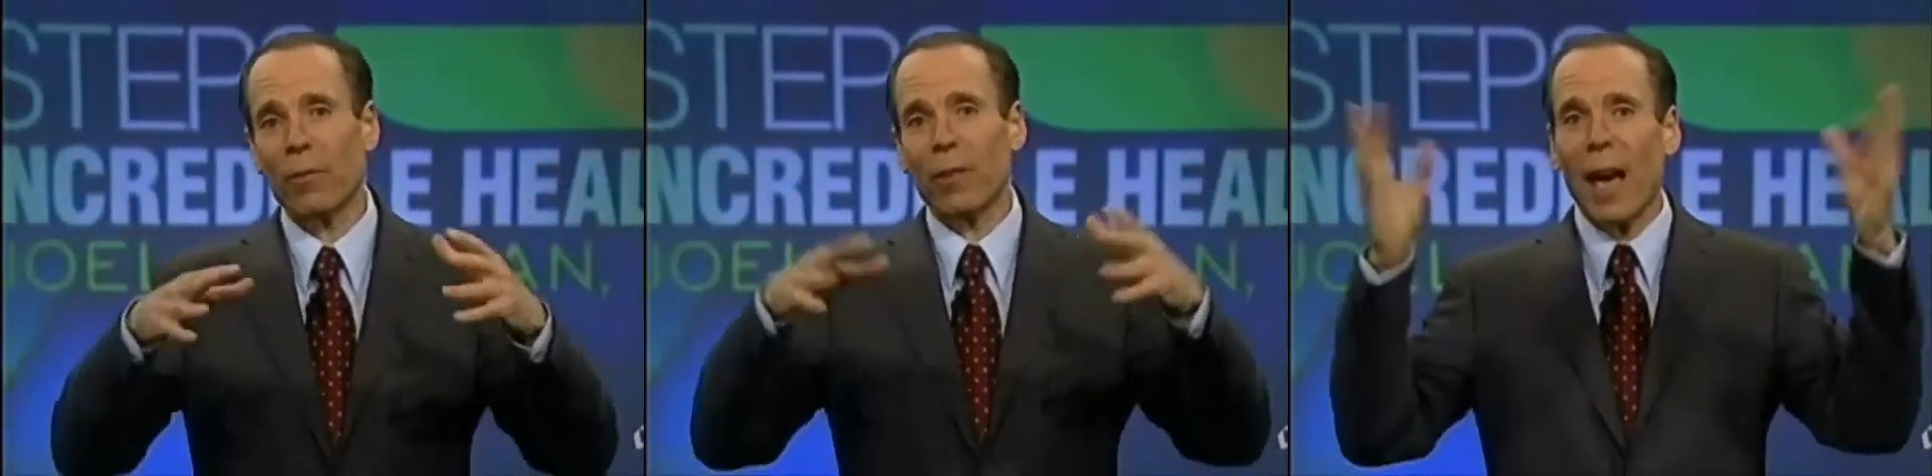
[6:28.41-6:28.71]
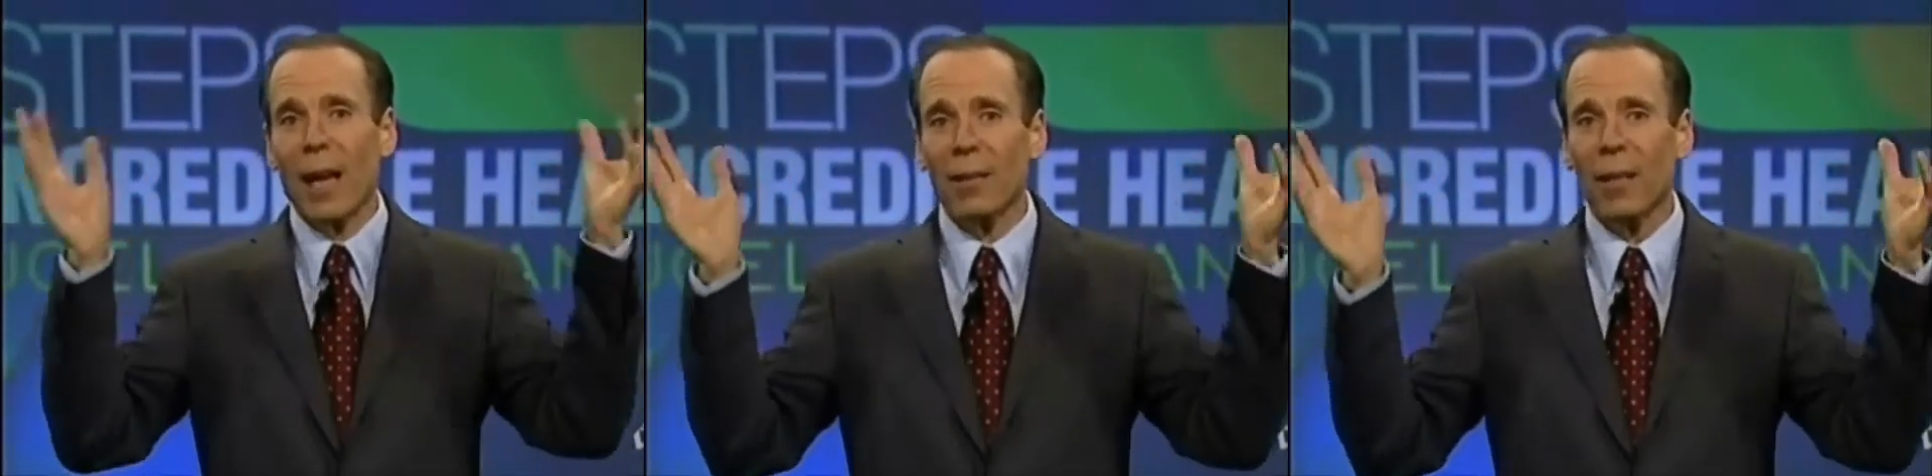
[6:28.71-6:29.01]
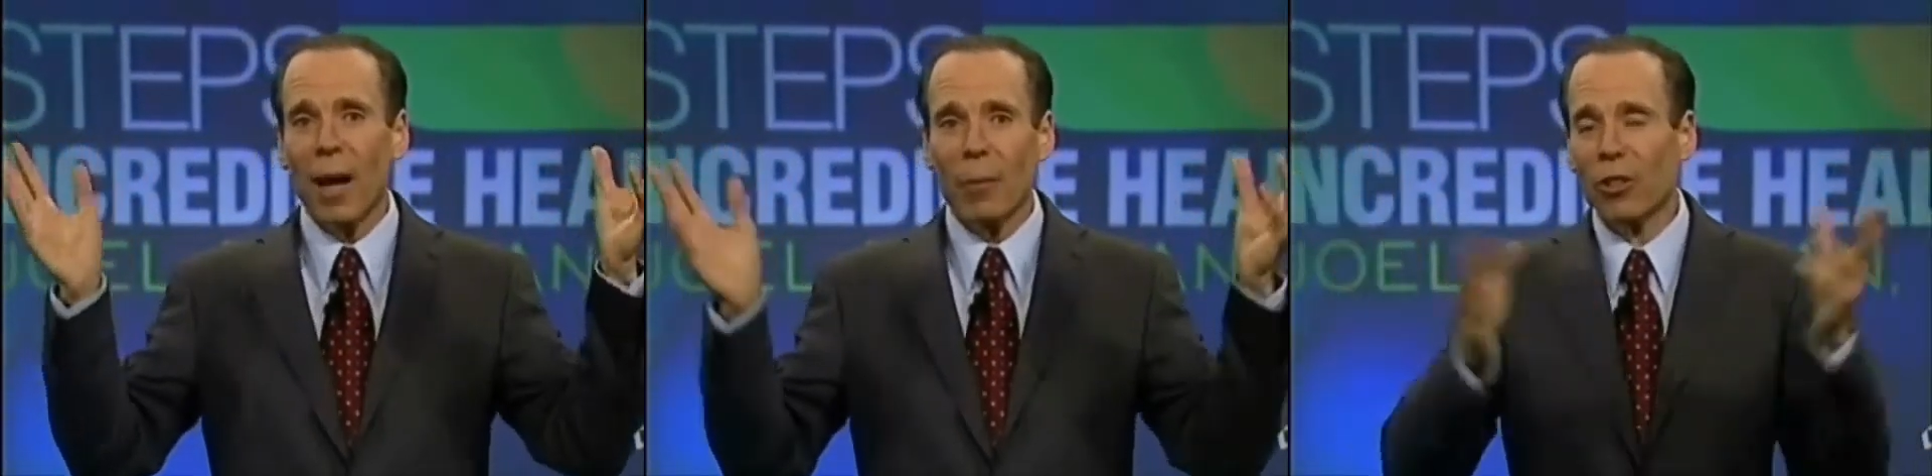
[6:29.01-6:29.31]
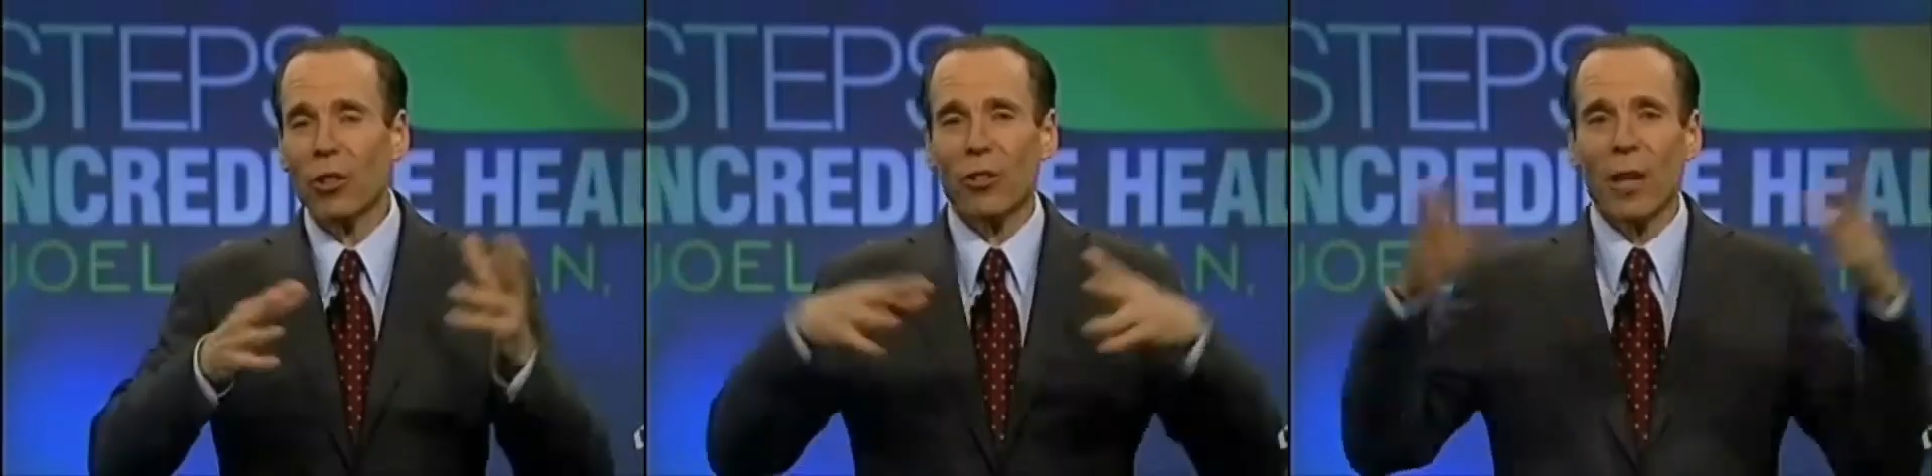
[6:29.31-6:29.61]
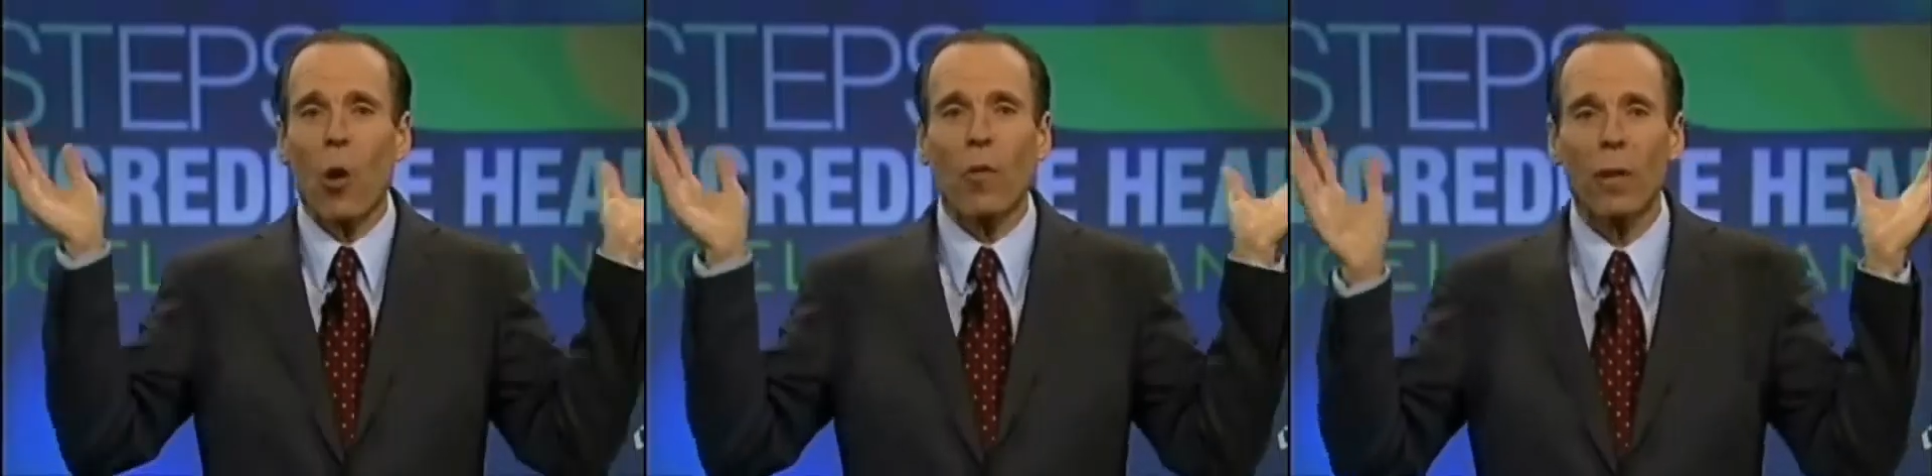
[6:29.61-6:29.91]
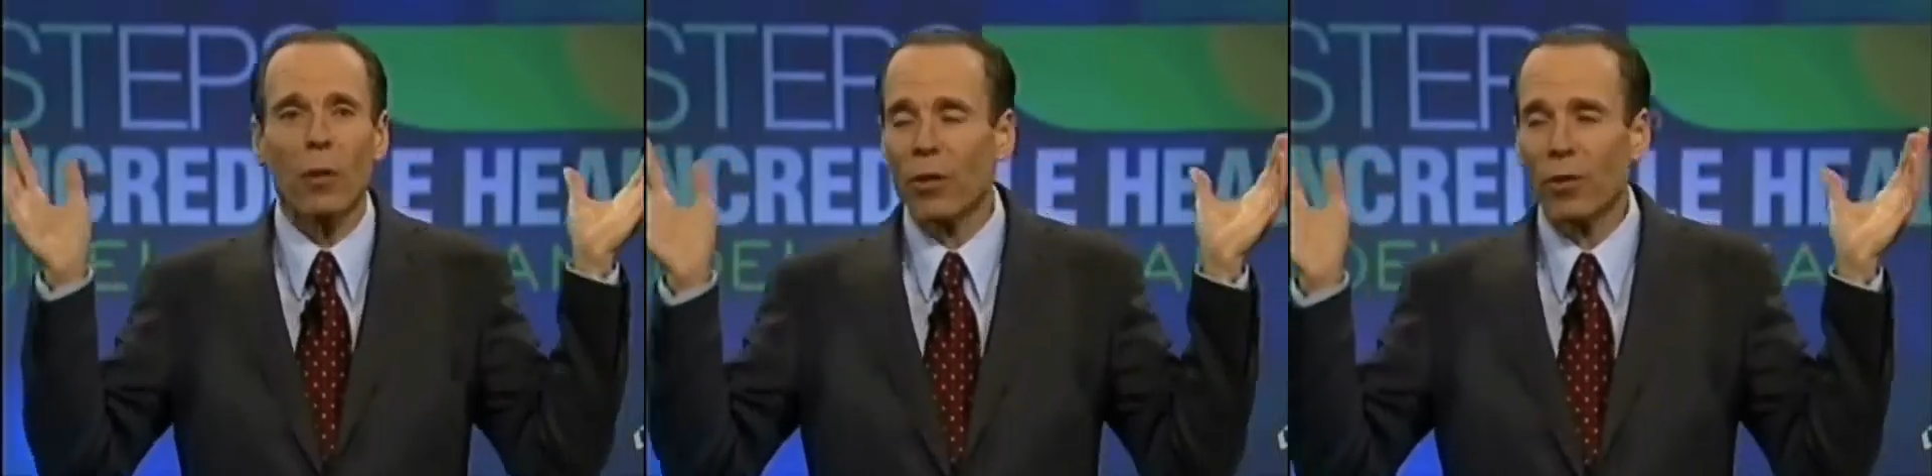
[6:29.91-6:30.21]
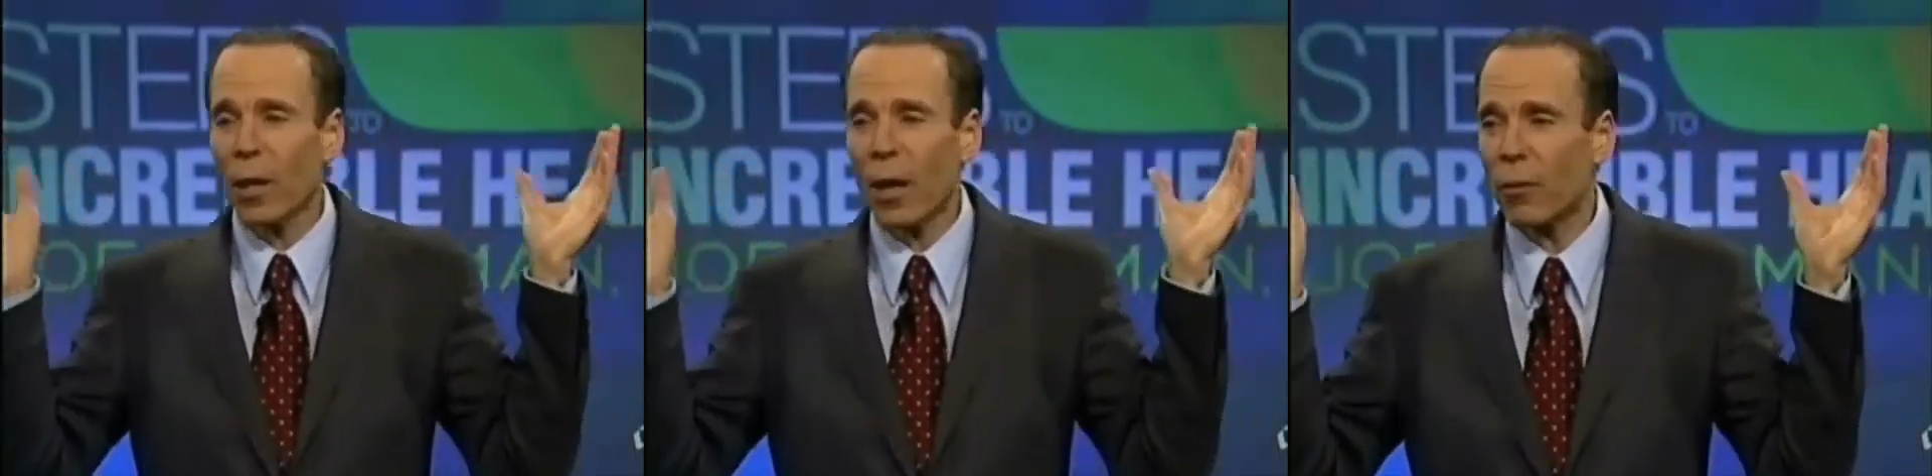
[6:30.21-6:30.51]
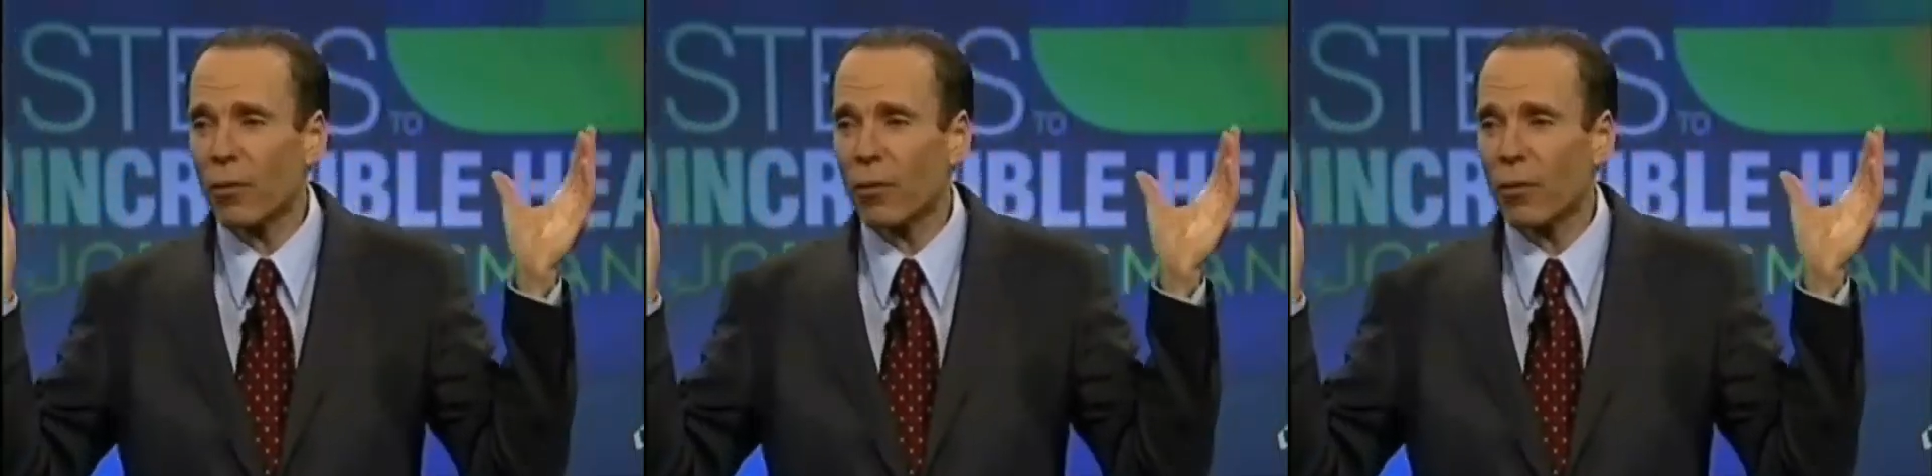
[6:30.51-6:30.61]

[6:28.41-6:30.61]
forget it. I'm just going to stay overweight the rest of my